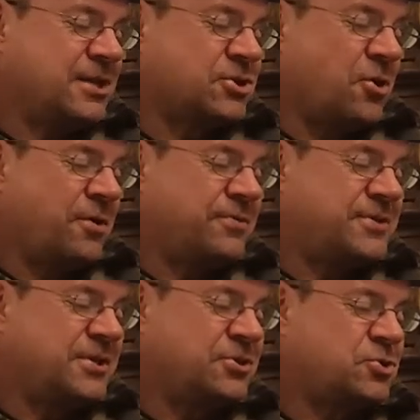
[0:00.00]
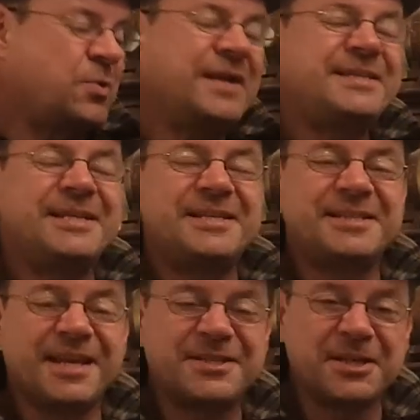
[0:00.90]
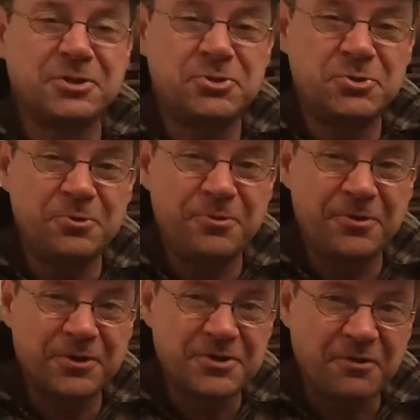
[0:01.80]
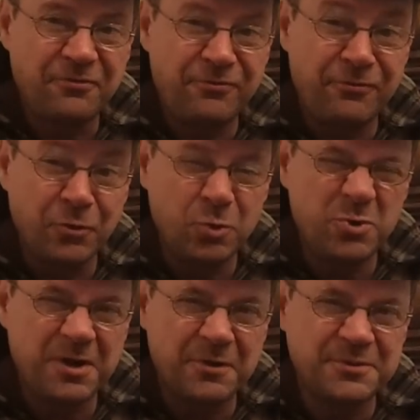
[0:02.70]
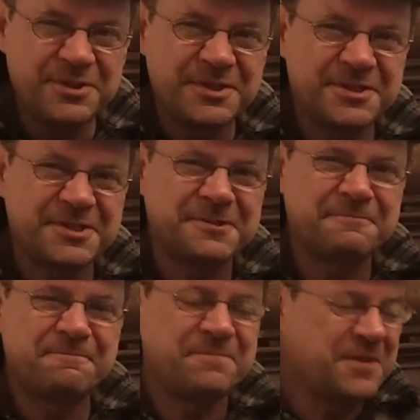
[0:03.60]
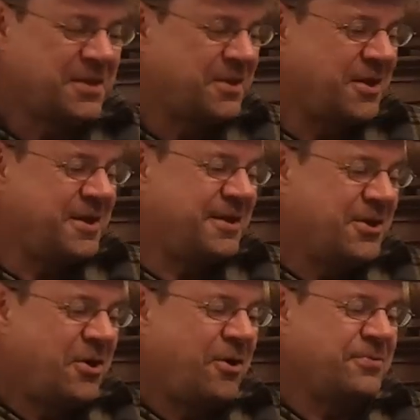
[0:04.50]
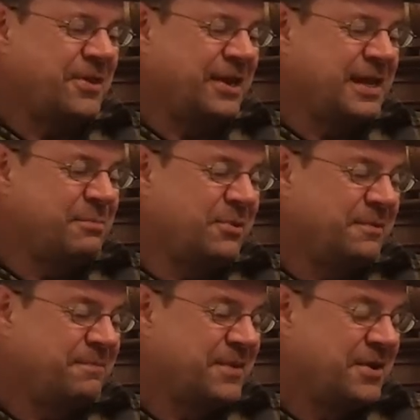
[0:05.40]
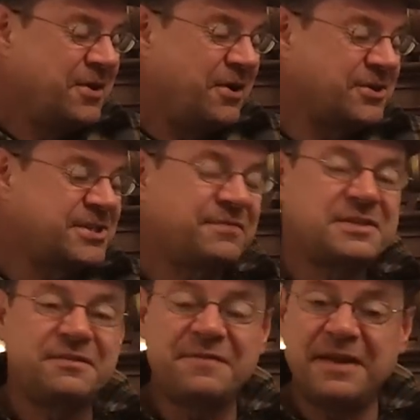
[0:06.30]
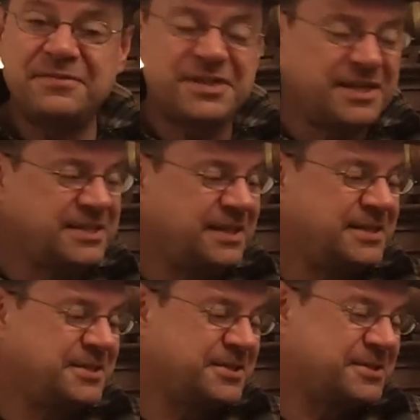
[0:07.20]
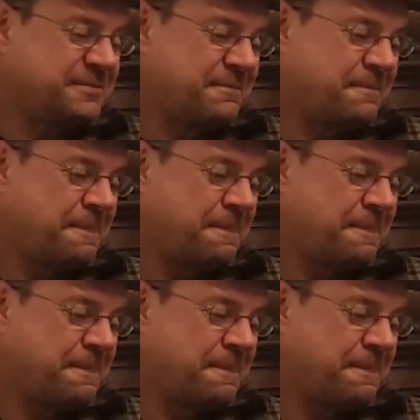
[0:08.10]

it's got 26 2/3 fluid ounces on the label, or 75 centilitres.